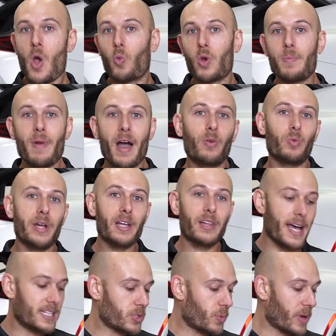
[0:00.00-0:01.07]
we might
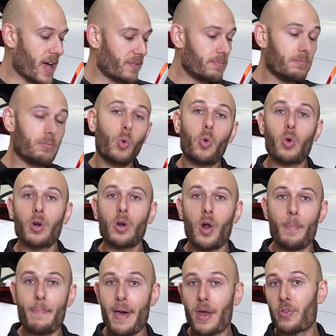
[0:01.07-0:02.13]
realize that we have more
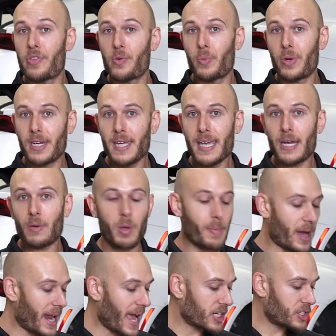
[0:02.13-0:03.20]
metal than we need and we
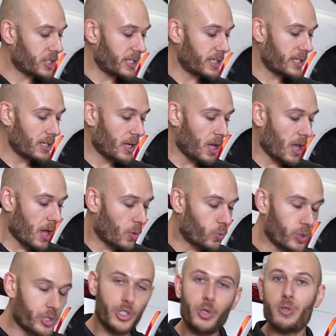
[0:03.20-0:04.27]
might actually
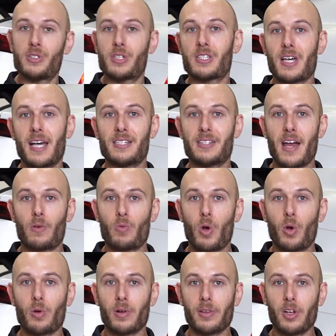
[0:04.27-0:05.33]
reduce the size of that
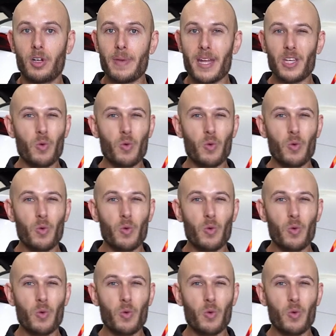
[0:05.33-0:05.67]
rotor a little bit.